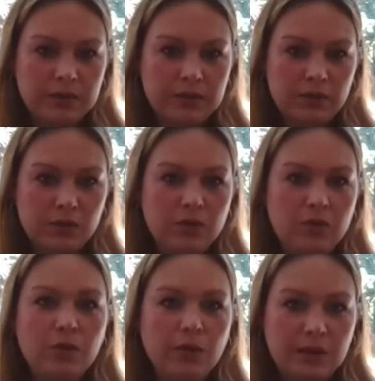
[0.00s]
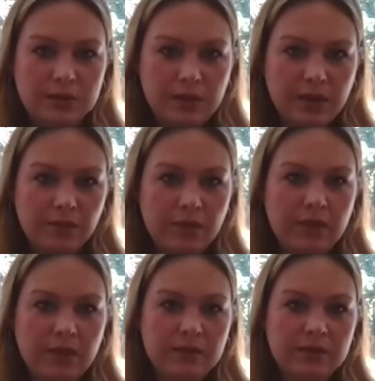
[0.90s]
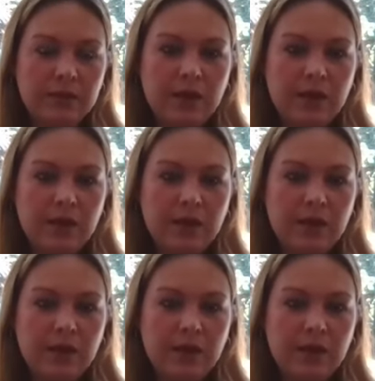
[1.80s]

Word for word: to utilize them because